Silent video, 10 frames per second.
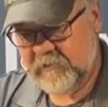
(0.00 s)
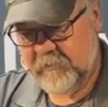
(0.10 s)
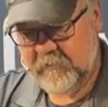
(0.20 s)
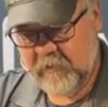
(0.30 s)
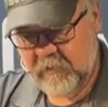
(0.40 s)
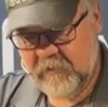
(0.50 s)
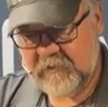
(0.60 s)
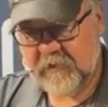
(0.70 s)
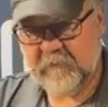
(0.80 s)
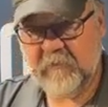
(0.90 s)

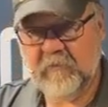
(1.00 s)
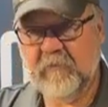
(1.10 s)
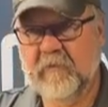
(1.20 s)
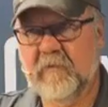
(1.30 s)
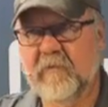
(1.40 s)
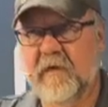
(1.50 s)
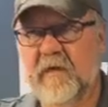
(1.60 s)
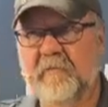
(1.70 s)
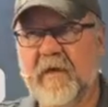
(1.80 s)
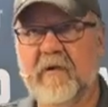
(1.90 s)
some
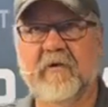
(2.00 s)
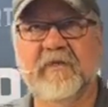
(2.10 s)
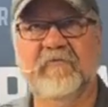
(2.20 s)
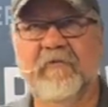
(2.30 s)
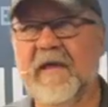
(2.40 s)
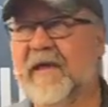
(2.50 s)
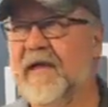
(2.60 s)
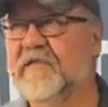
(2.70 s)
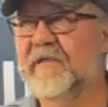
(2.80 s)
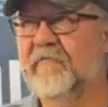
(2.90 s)
penalties for that
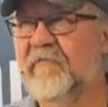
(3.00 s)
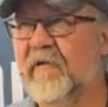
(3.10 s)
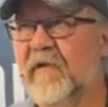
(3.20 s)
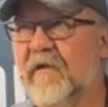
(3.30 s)
kind of stuff.